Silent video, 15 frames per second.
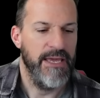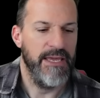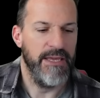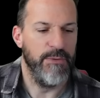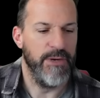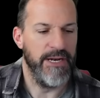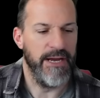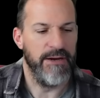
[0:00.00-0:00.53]
He
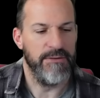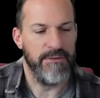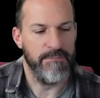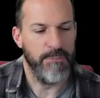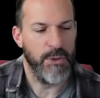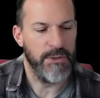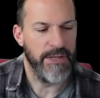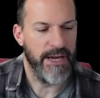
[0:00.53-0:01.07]
went out
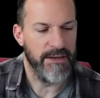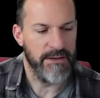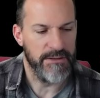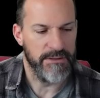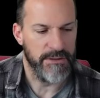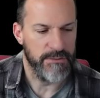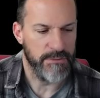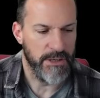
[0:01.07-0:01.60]
and pulled out
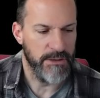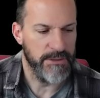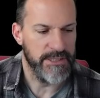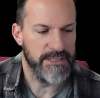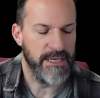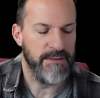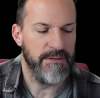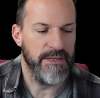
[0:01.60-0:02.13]
onto the road. He
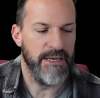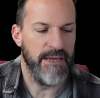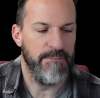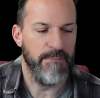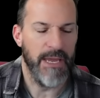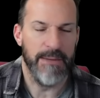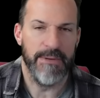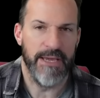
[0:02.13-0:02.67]
said he had
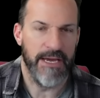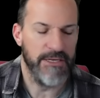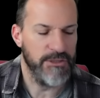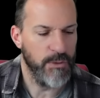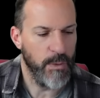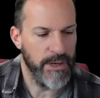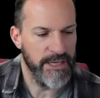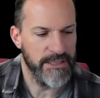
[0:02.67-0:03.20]
maybe had
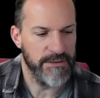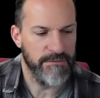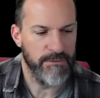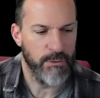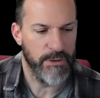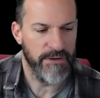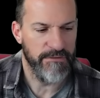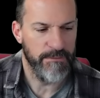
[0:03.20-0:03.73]
20 to
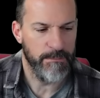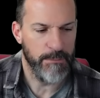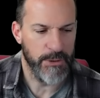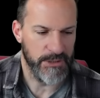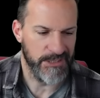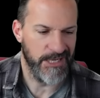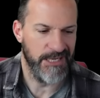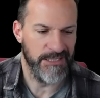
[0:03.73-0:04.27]

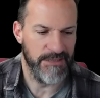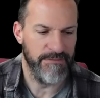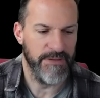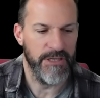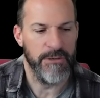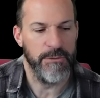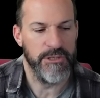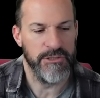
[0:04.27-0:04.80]
40% of
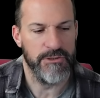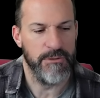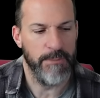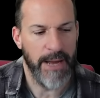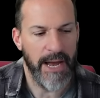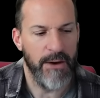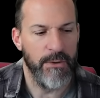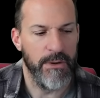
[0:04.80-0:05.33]
the original
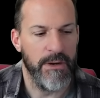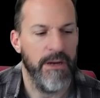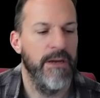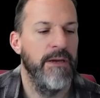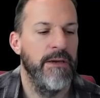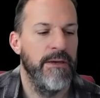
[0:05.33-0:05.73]
power